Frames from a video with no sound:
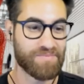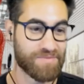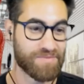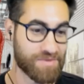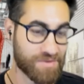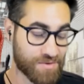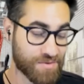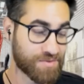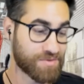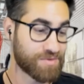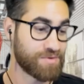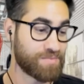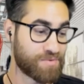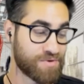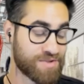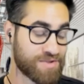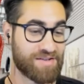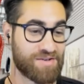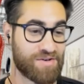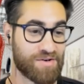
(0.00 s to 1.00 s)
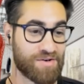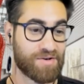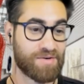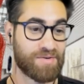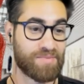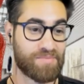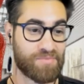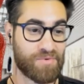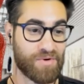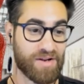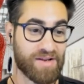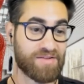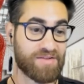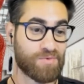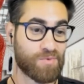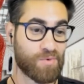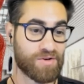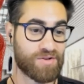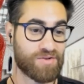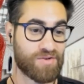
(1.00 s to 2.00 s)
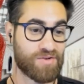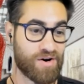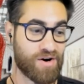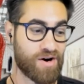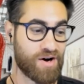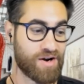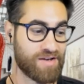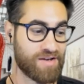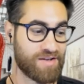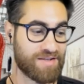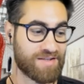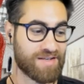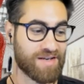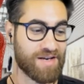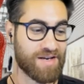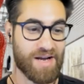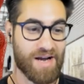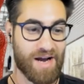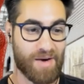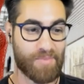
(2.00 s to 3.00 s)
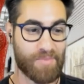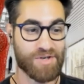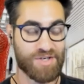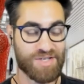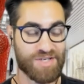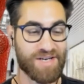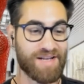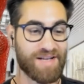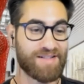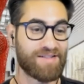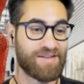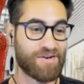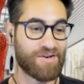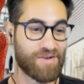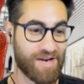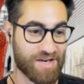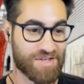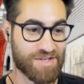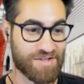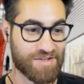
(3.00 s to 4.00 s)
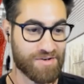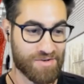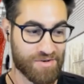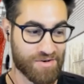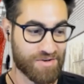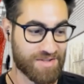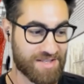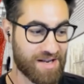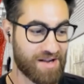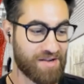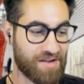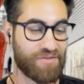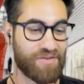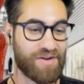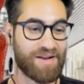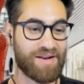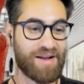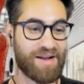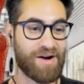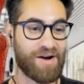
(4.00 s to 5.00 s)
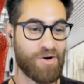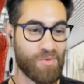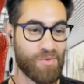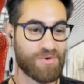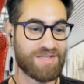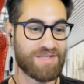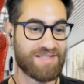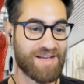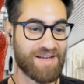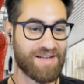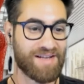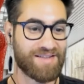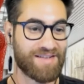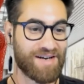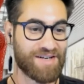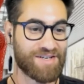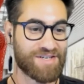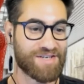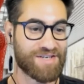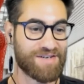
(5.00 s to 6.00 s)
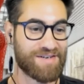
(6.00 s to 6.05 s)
to to present your brilliant work to our audience. appreciate the connection to yourself, and I hope we stay in touch.